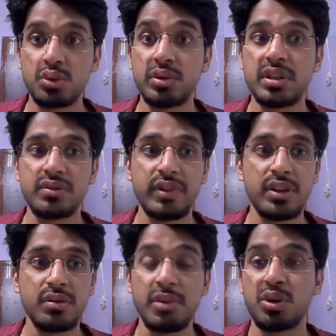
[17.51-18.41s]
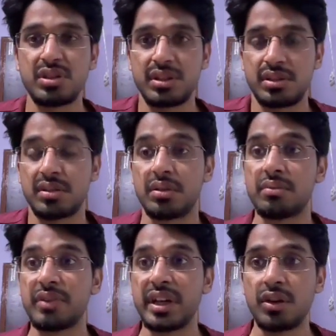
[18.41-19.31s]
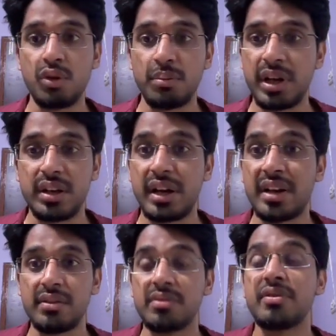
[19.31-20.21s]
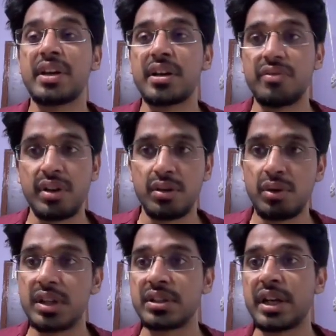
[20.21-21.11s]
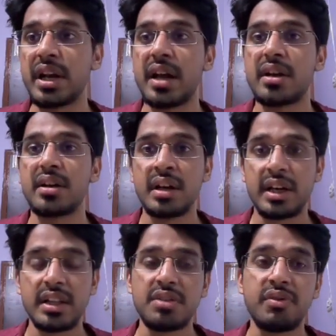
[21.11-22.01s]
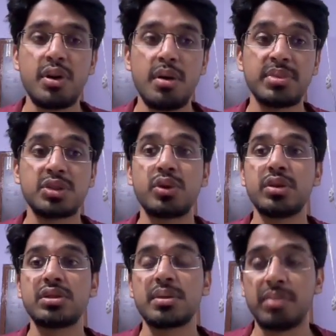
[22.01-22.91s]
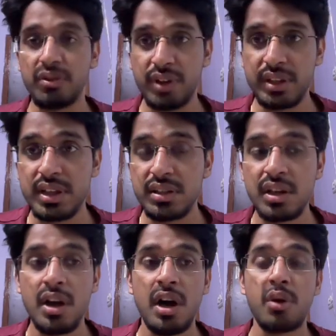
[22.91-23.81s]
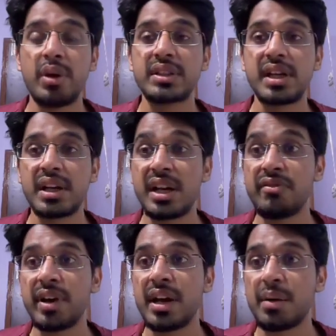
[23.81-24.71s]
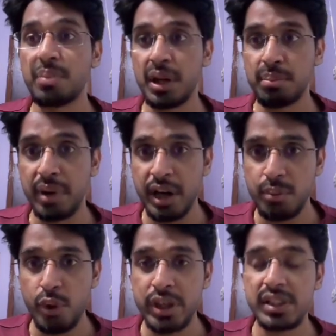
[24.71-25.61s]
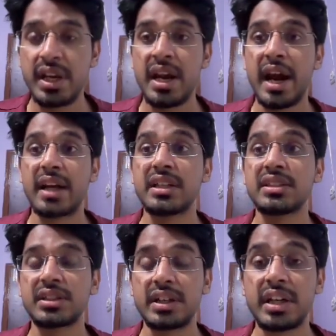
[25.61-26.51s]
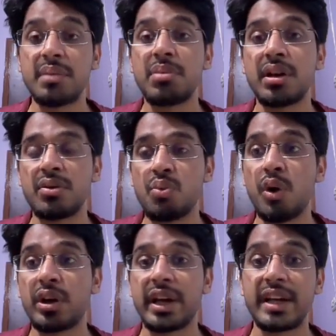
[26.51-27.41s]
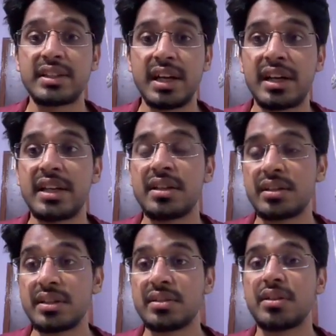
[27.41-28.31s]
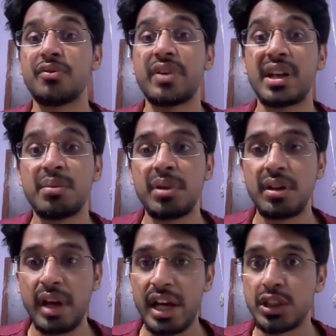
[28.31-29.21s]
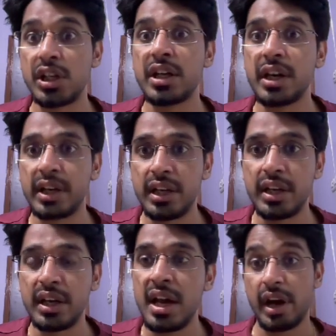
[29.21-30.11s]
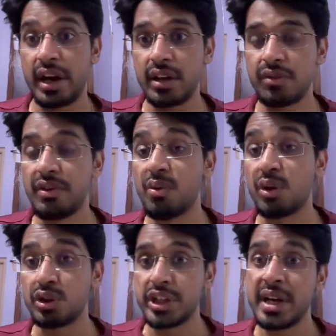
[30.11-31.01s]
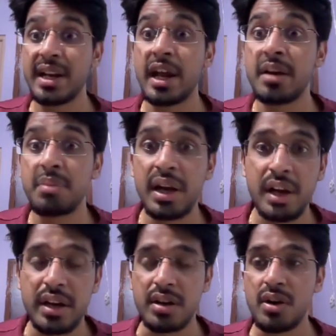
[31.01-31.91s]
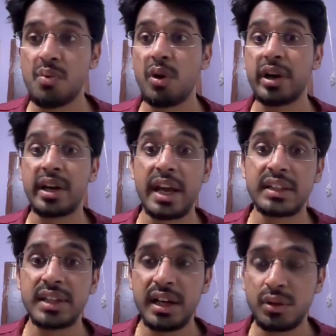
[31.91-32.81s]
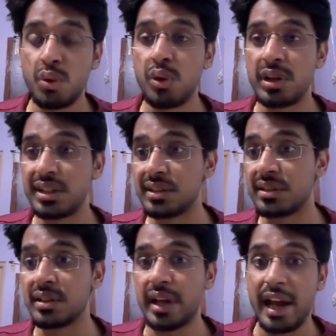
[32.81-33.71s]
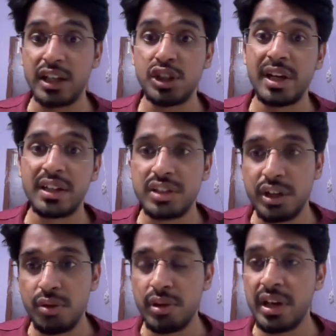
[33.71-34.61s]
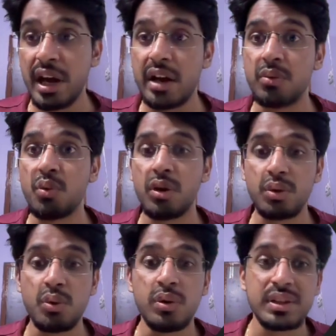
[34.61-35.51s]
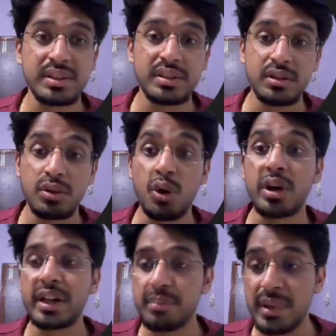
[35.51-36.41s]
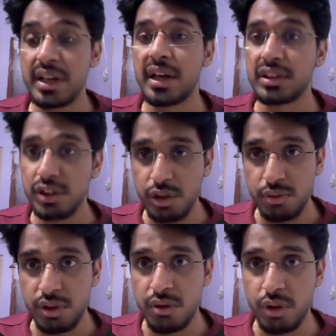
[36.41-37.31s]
So in this video, because it's very complicated and very difficult to understand, and in this video I'm just going to simplify things, how exactly we can apply breakpoints and just debug what exactly is the variable actually containing, and we want to check line by line what exact code is it actually executing and what code is not being executed.